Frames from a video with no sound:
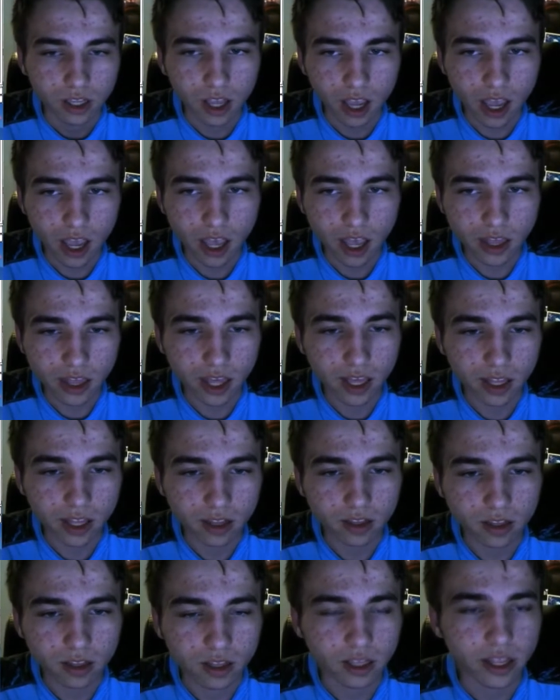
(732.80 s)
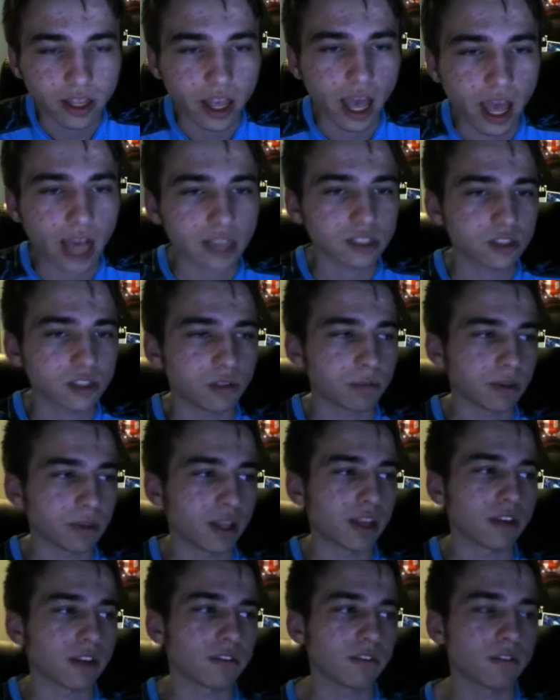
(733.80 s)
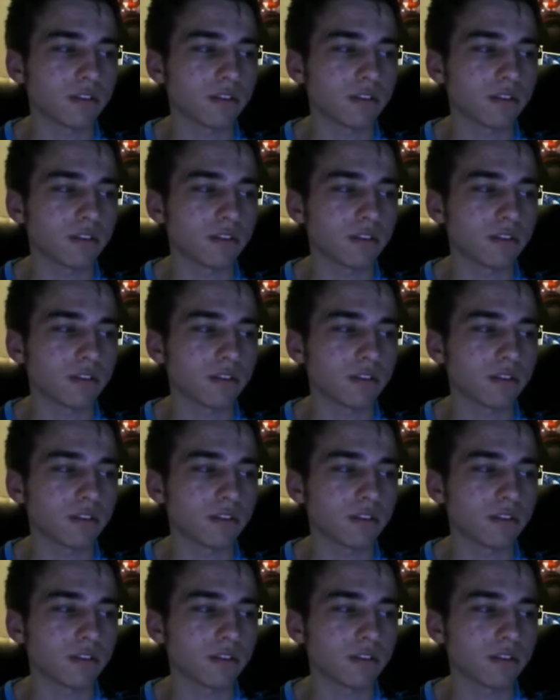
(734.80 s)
And then Exuplate